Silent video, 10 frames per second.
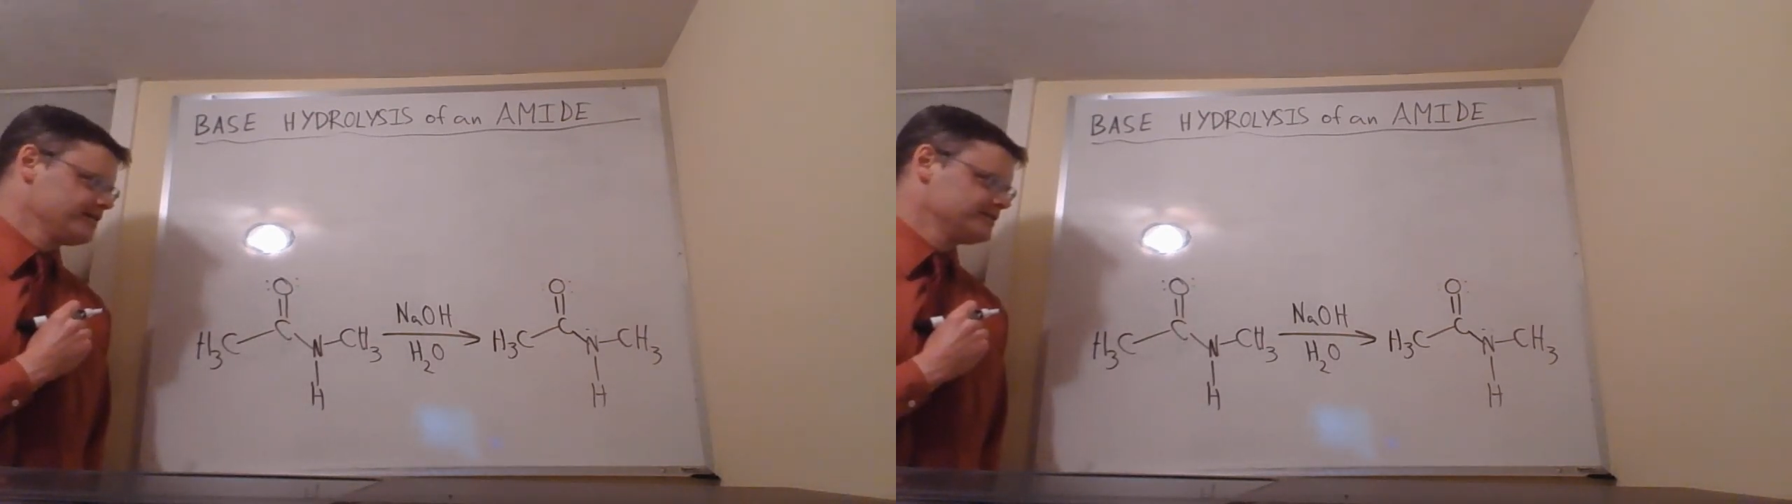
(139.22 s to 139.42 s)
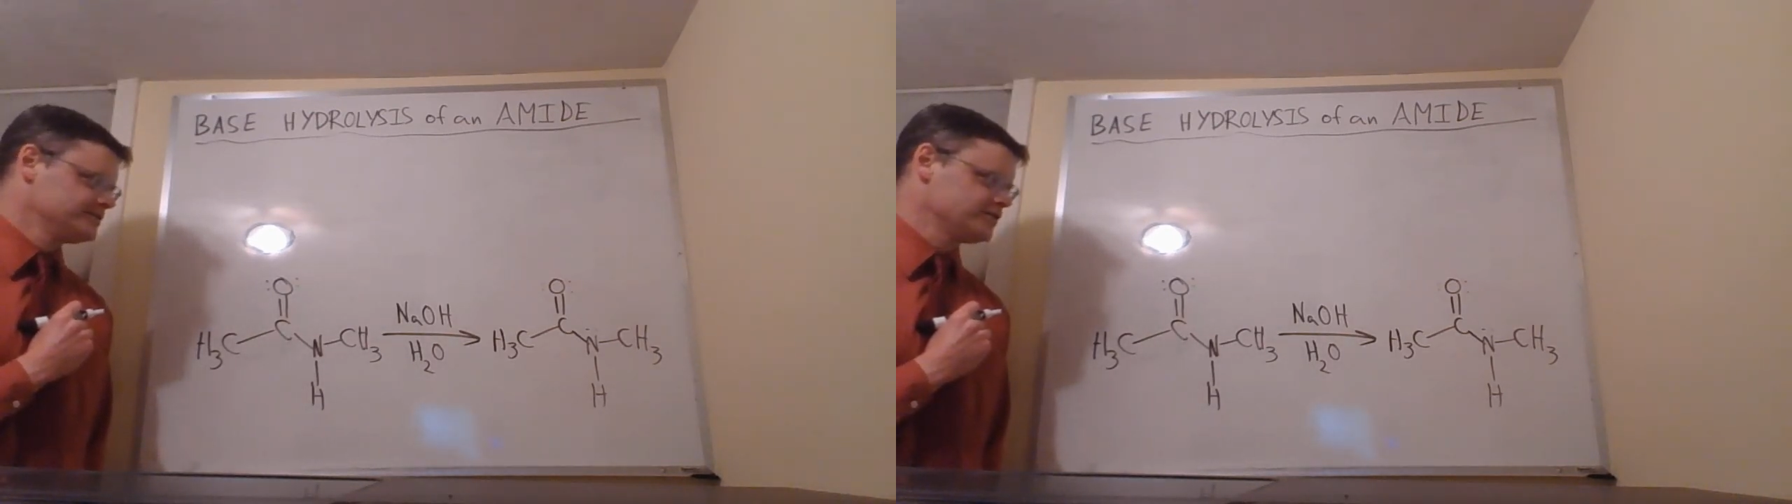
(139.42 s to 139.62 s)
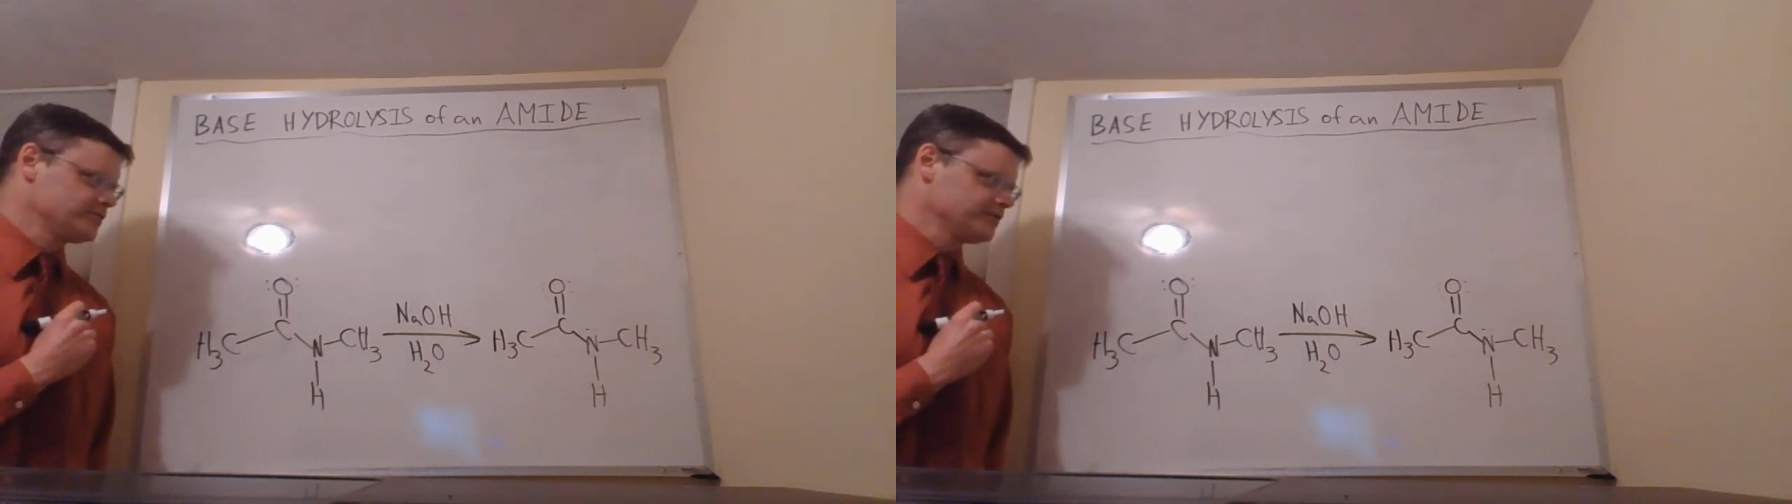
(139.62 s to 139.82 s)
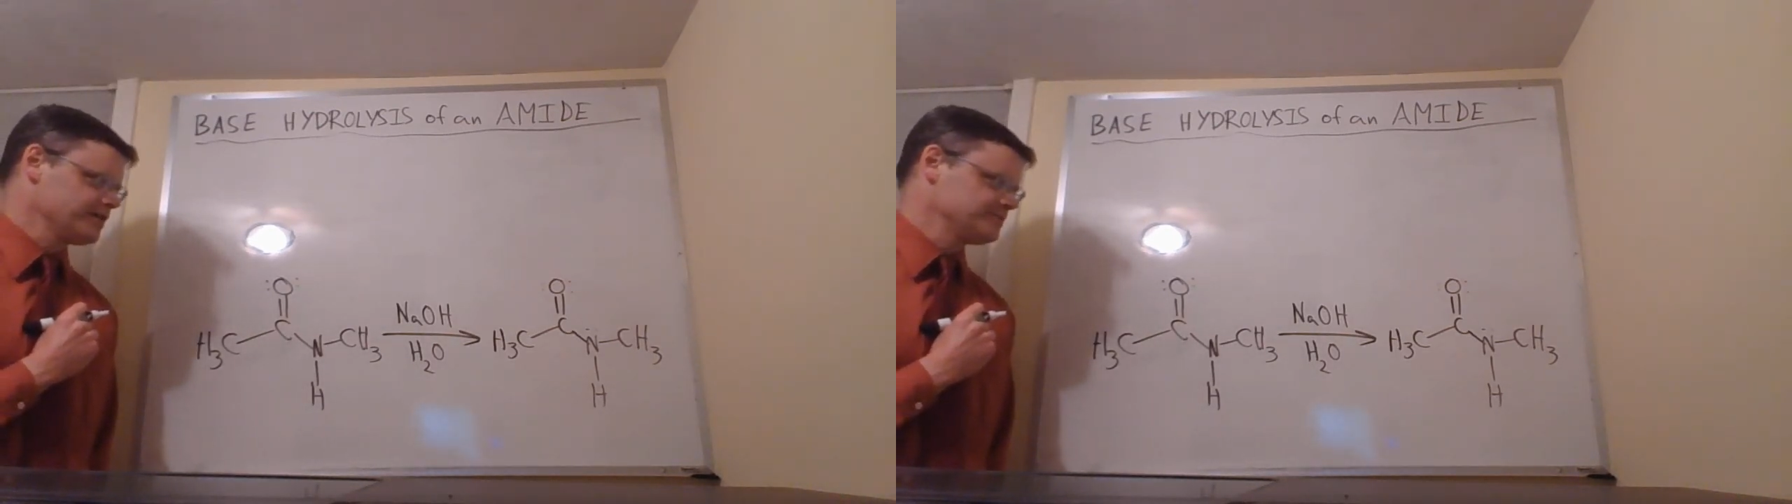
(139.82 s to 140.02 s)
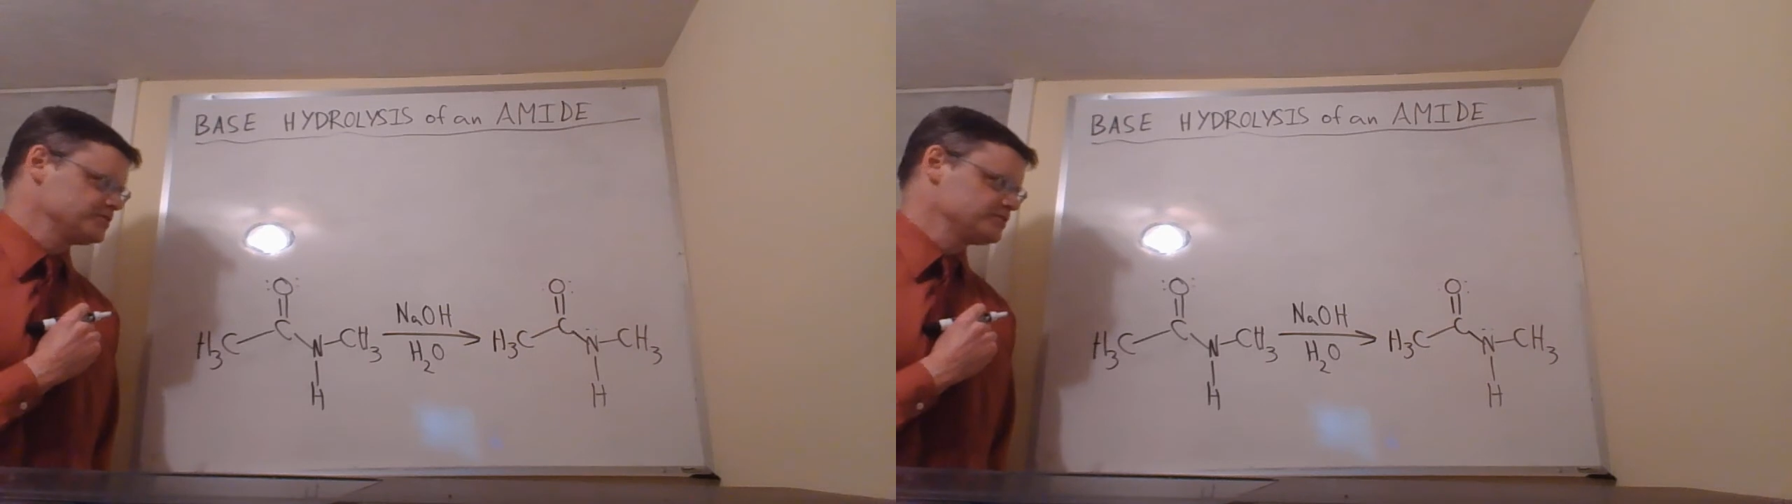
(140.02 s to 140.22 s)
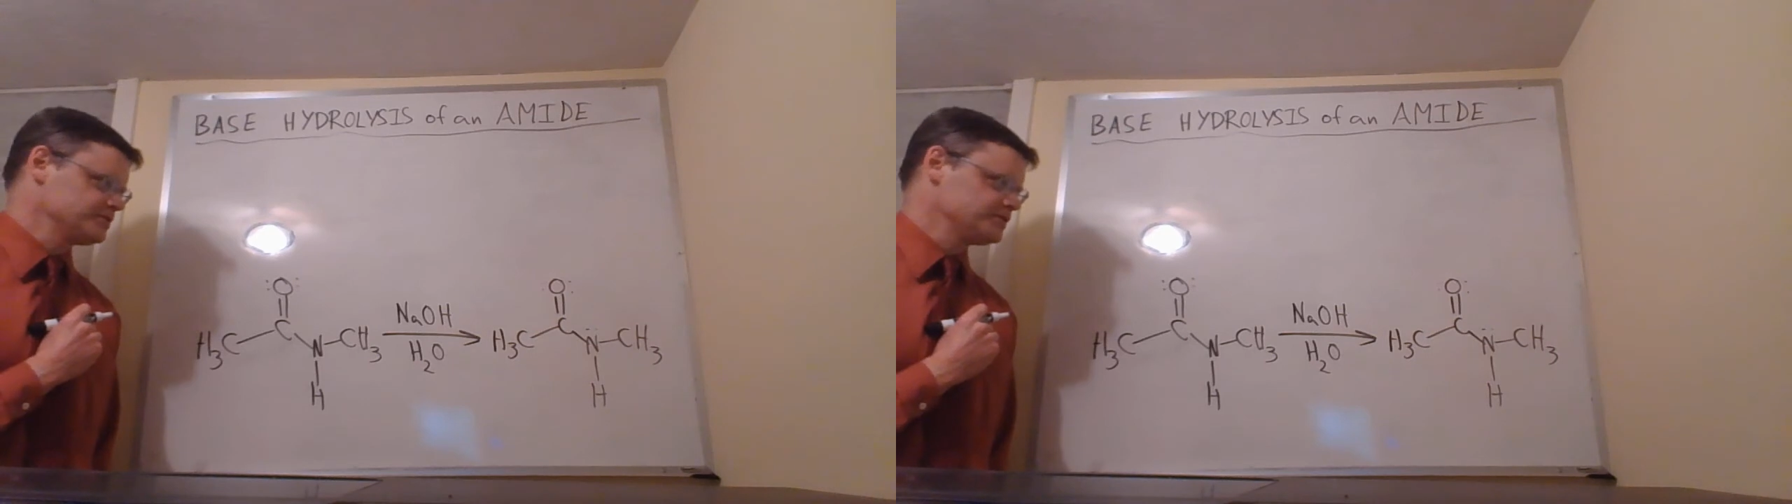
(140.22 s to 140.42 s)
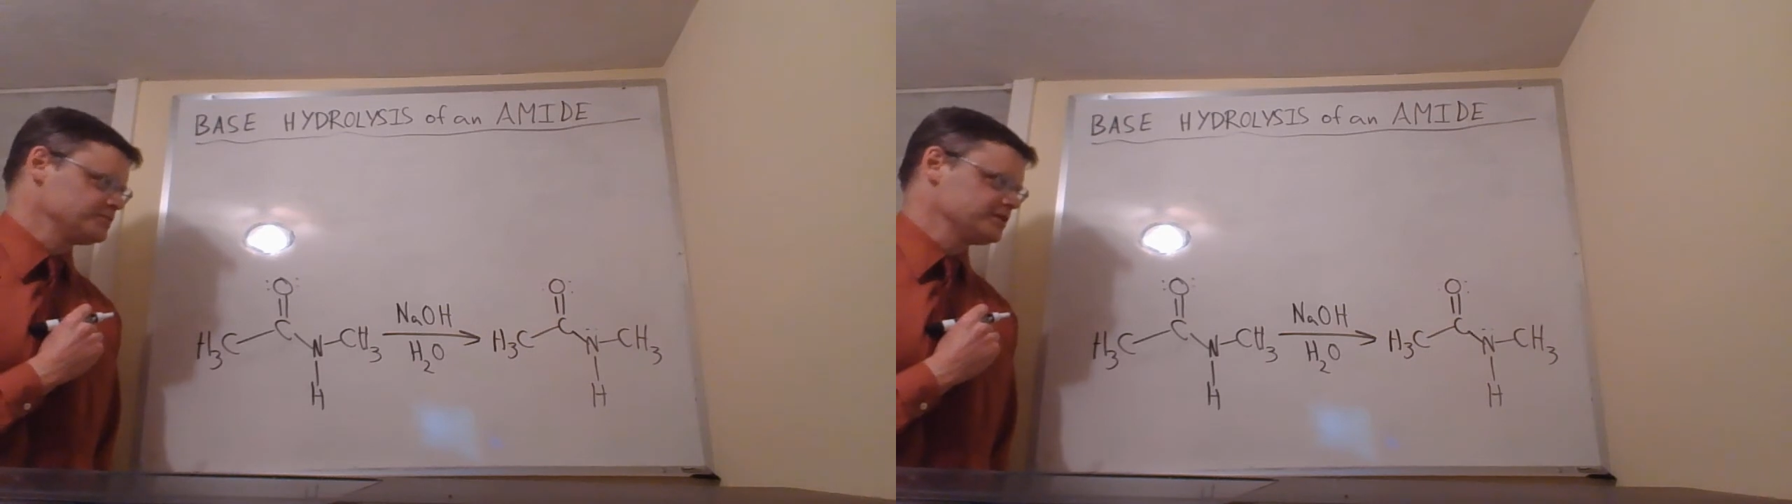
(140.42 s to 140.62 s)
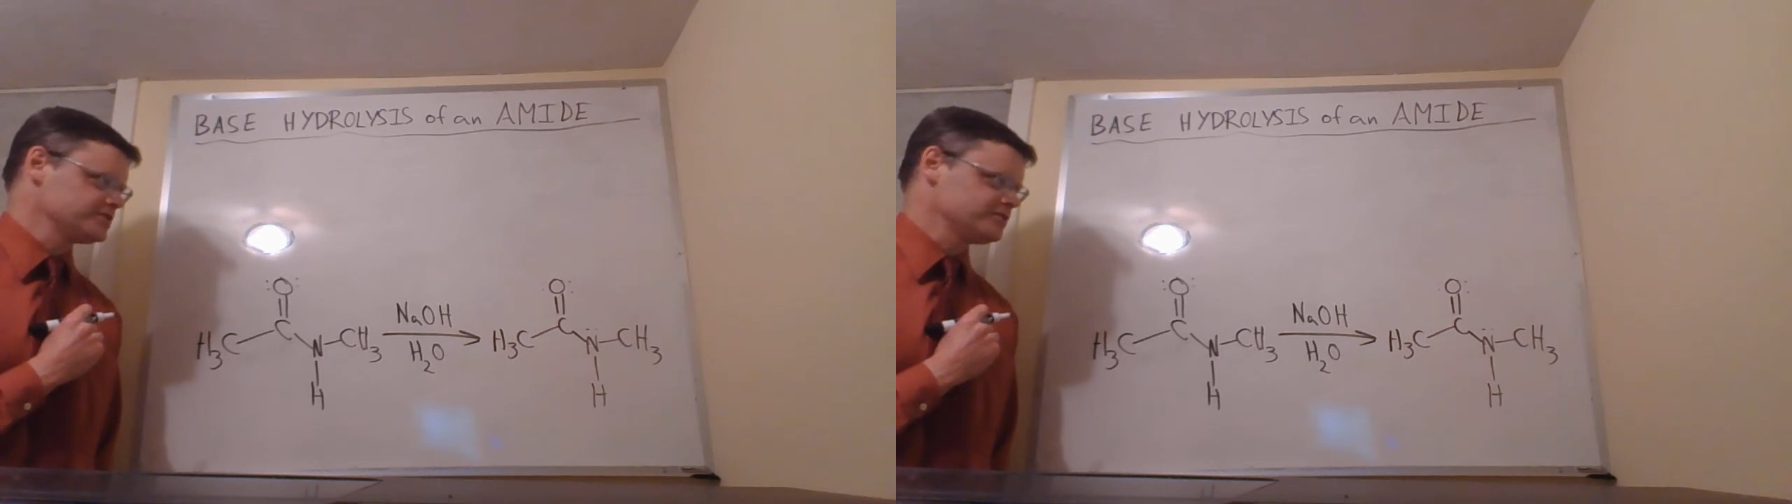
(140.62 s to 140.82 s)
general chemistry too much here.